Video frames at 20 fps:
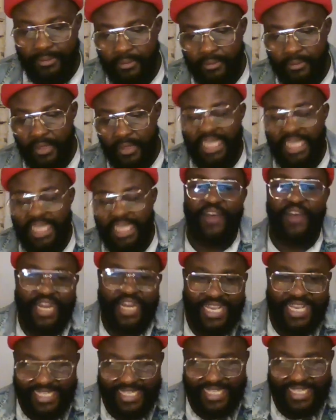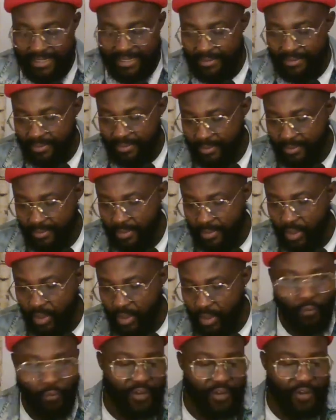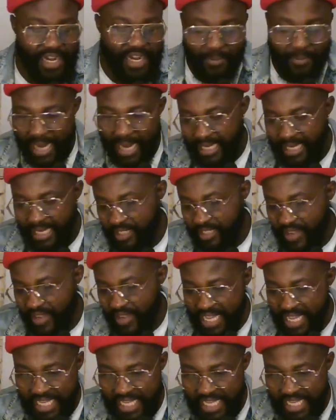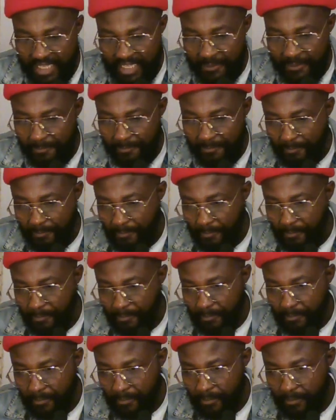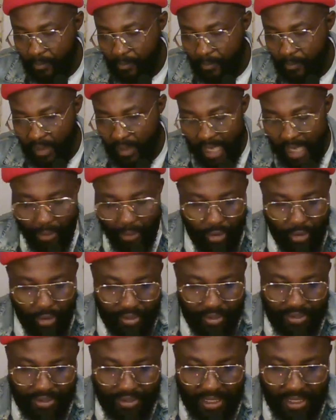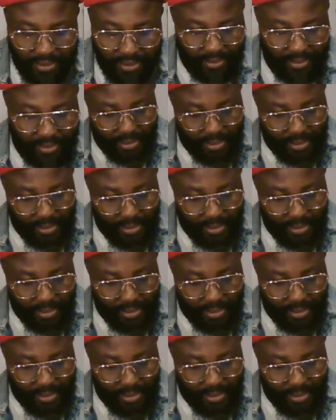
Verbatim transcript: It's very easy. To find a brand is very easy. Now you understand.